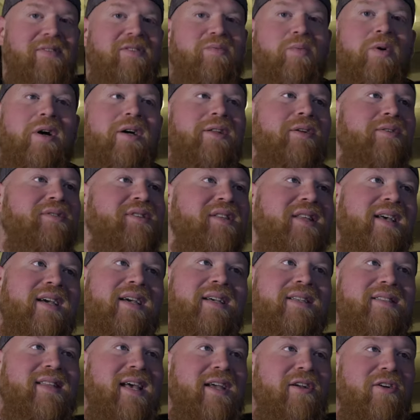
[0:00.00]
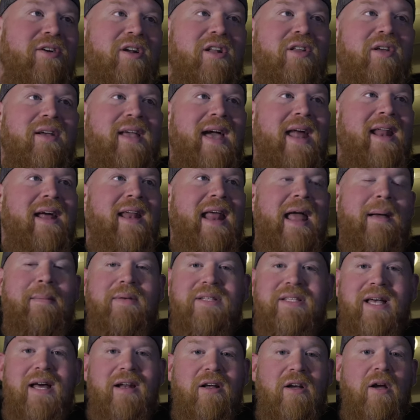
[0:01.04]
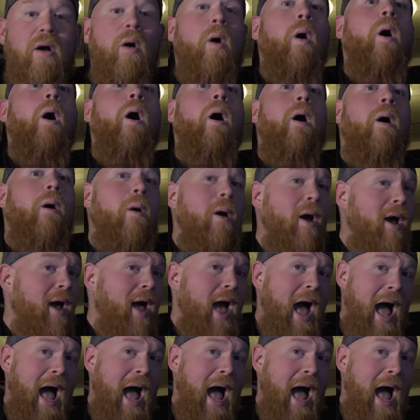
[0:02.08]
It's one of those things that you're gonna look at on Amazon and go, oh,